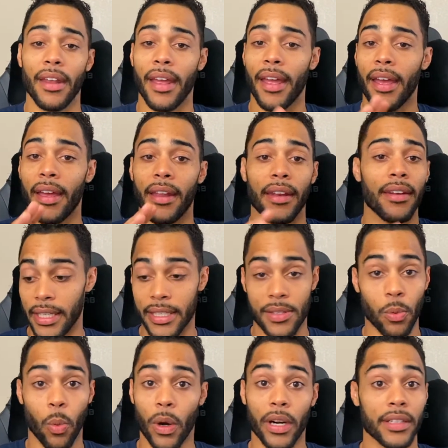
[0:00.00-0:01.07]
And it's
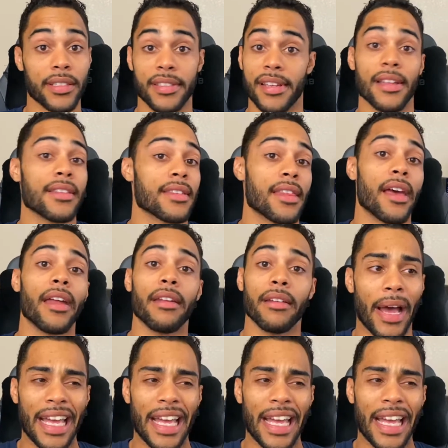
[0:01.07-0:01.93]
worked since then.